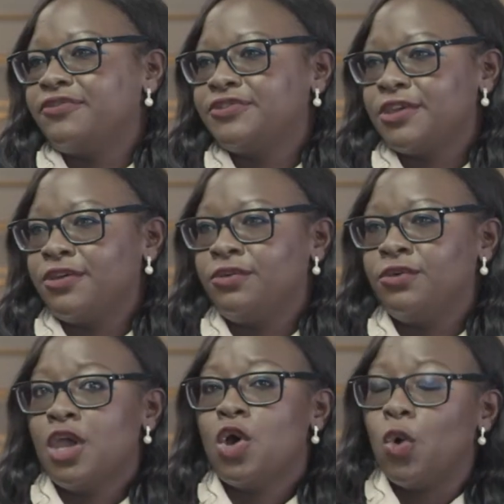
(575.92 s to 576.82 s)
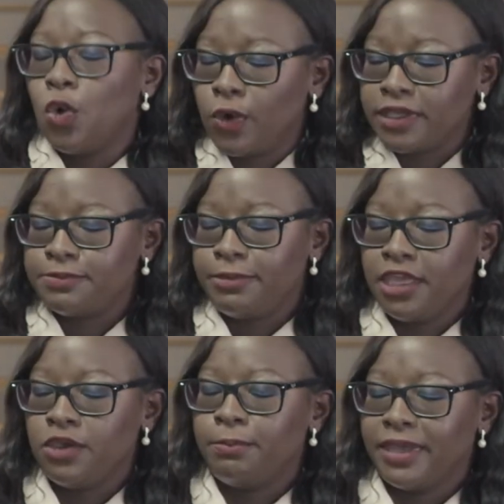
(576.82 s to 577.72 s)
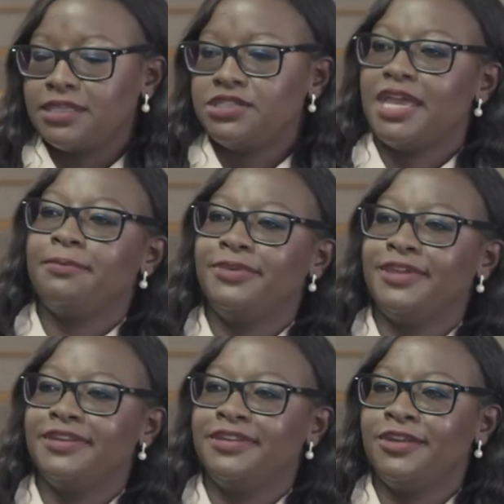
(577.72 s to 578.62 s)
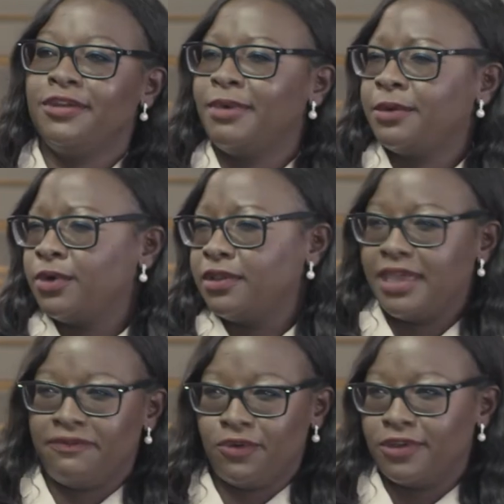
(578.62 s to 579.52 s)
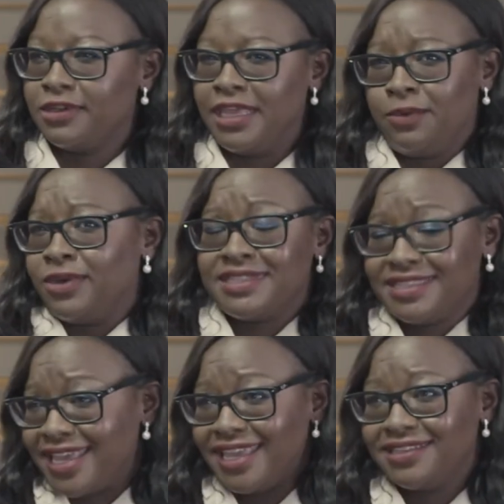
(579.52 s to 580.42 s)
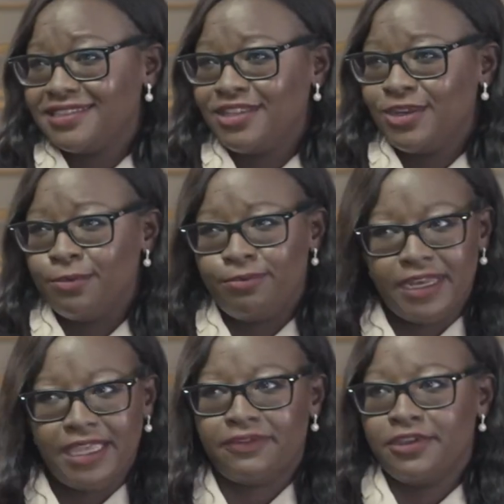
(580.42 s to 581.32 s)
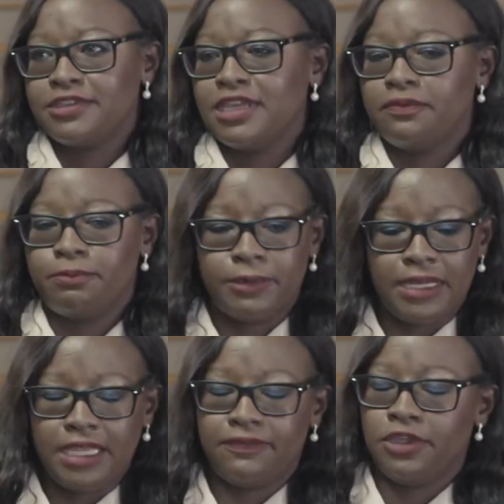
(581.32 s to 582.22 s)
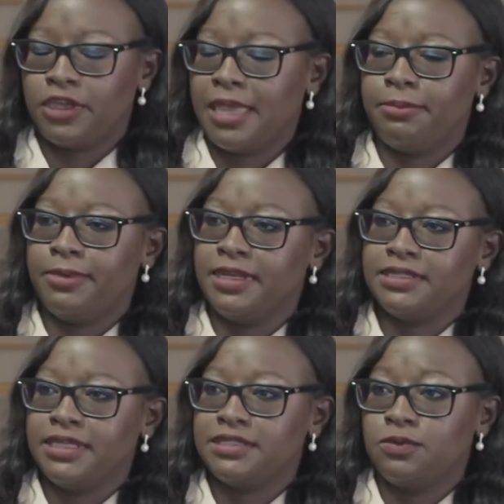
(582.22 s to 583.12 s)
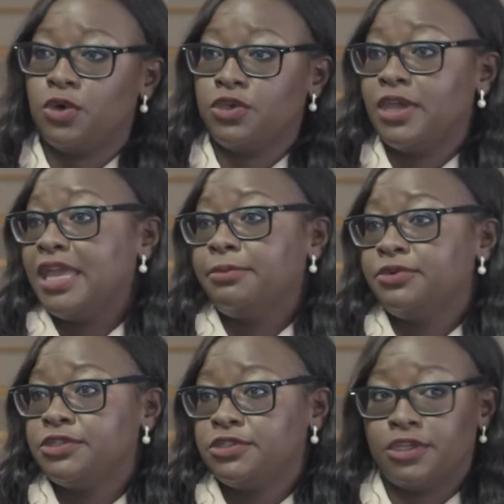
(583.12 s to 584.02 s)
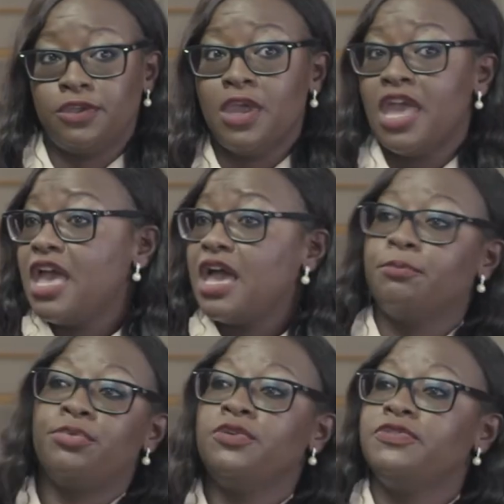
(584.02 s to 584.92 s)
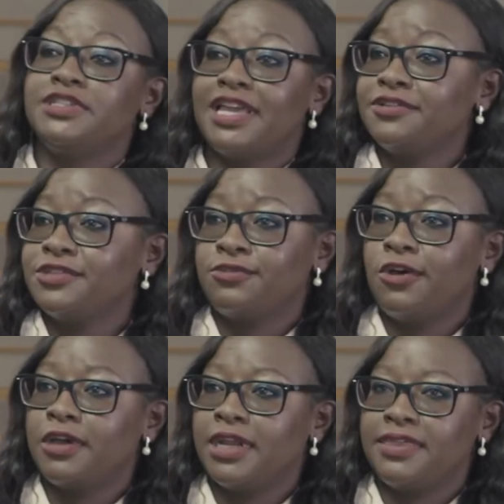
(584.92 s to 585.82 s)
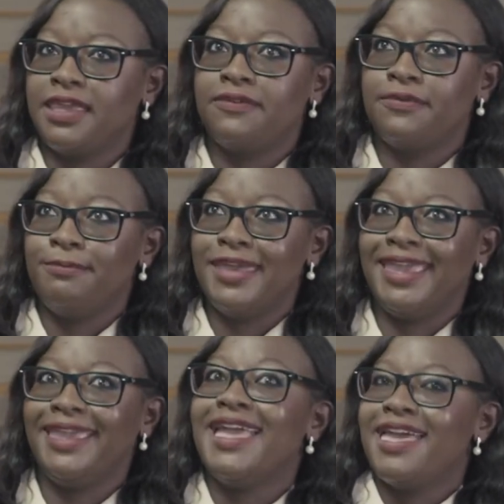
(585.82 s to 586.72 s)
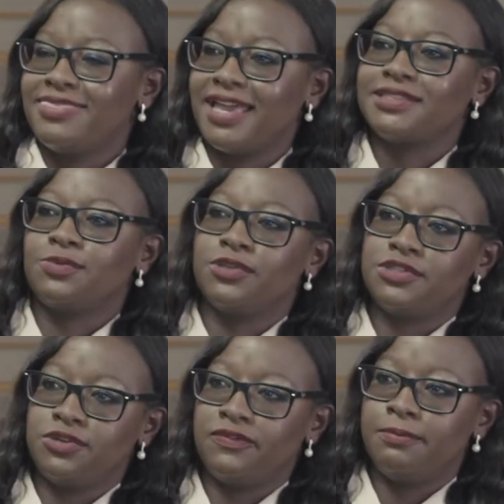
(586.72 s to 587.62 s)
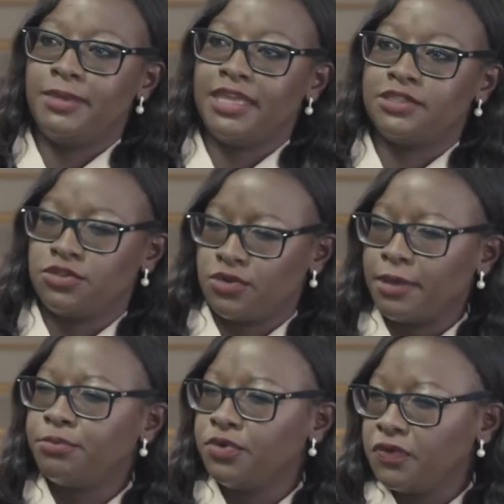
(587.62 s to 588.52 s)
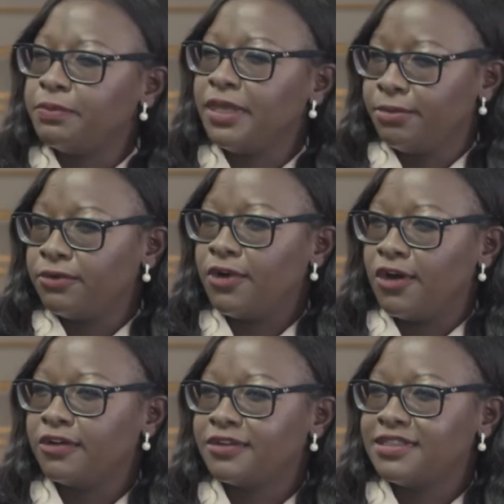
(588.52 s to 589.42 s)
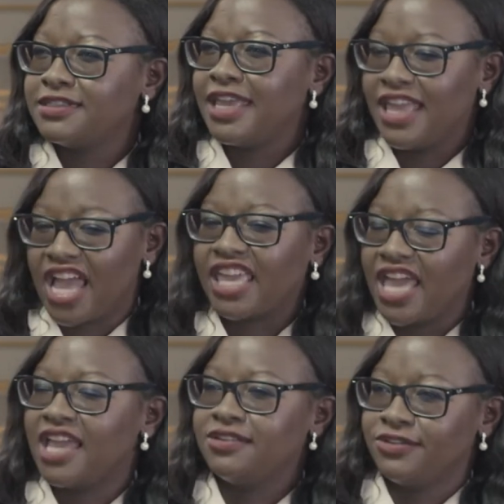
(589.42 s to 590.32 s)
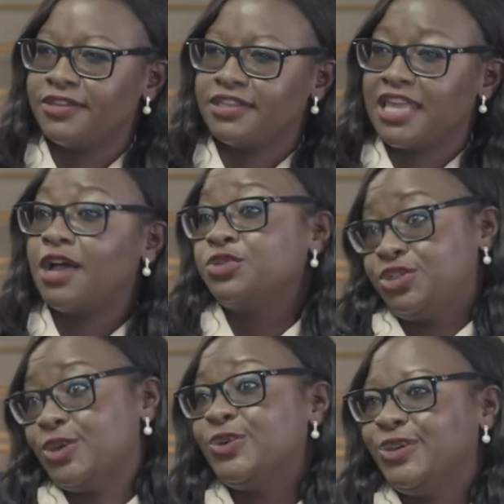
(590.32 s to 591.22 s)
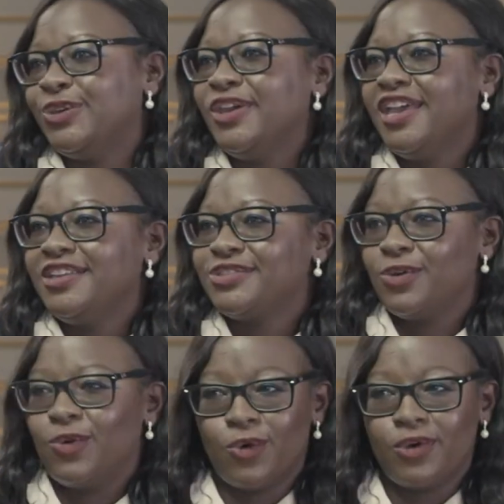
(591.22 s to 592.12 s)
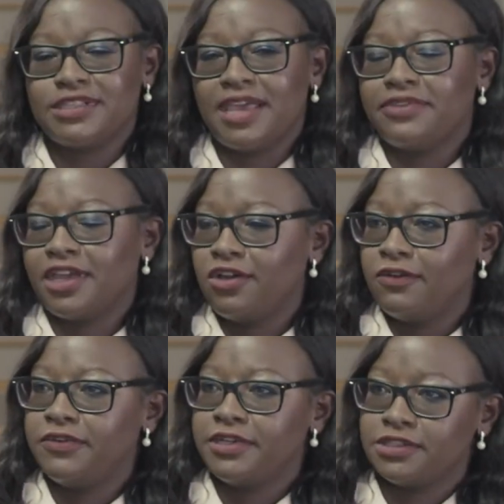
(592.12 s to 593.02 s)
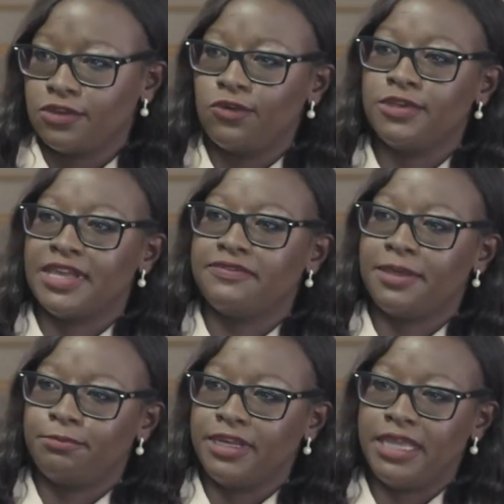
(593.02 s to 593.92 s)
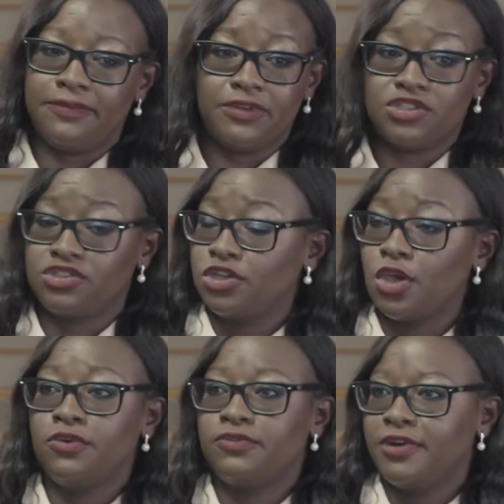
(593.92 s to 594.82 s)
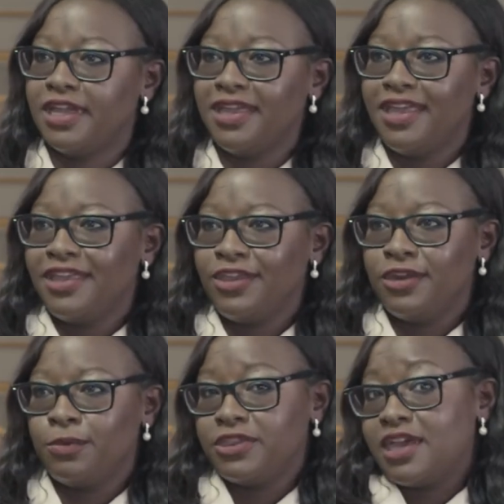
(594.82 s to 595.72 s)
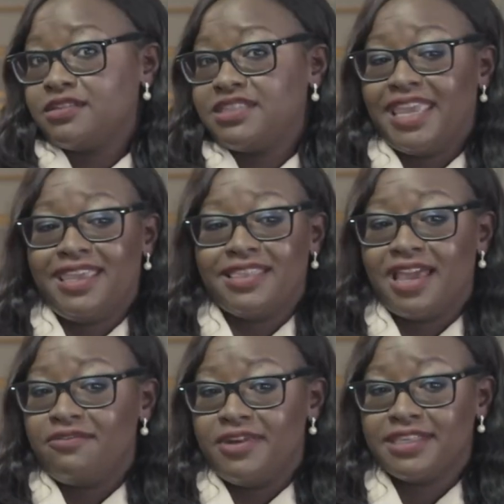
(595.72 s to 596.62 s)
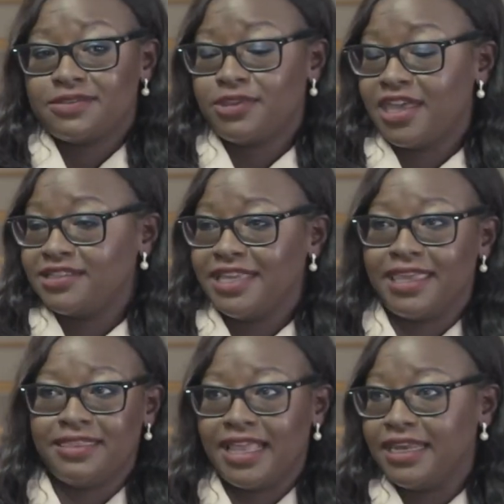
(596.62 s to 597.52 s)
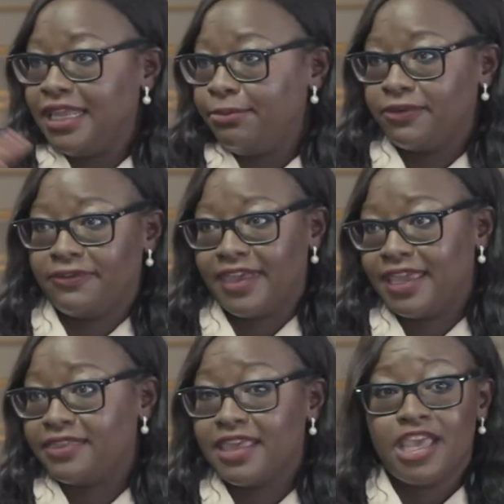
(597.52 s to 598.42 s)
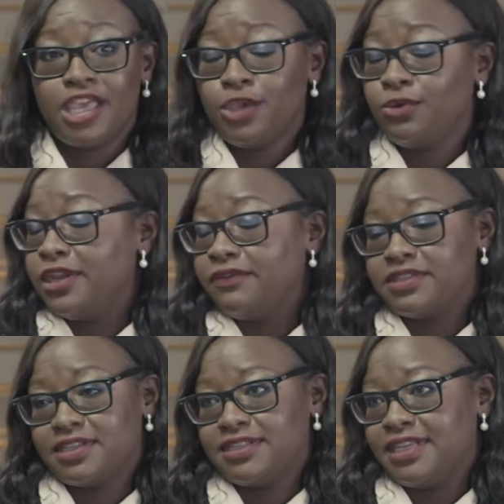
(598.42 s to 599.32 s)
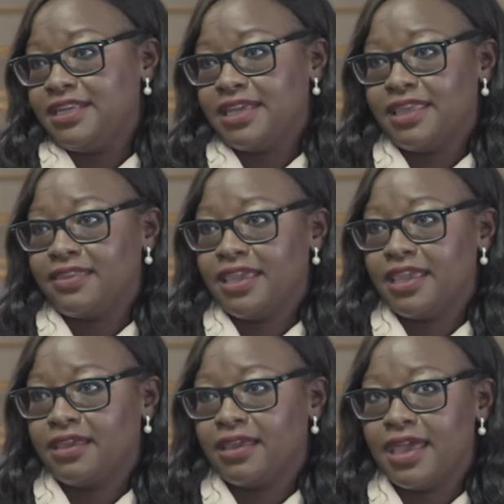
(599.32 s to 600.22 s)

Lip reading: So always be your biggest champion. You know, no matter what anyone says, you know, believe in yourself, believe in your capabilities and what you're able to do, and prove the doubters wrong. And I think for me, that's what's driven me, is to try and prove people wrong, to say, I can do this, I'll show you. So always have that confidence, always have that belief, and just go for it. You know, without taking that risk, without taking that leap of faith, you will never succeed anything.